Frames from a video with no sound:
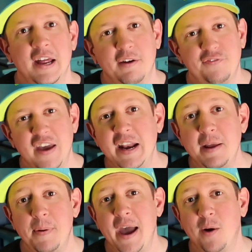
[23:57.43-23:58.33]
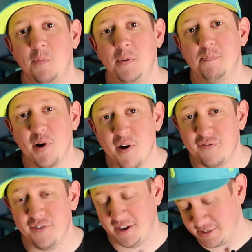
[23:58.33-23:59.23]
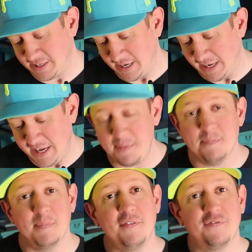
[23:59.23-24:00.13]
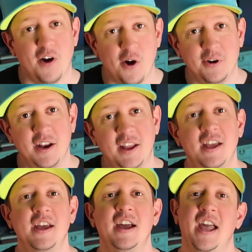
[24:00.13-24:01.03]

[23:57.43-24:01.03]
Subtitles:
A fanny pack would be perfect because I could keep my phone in it,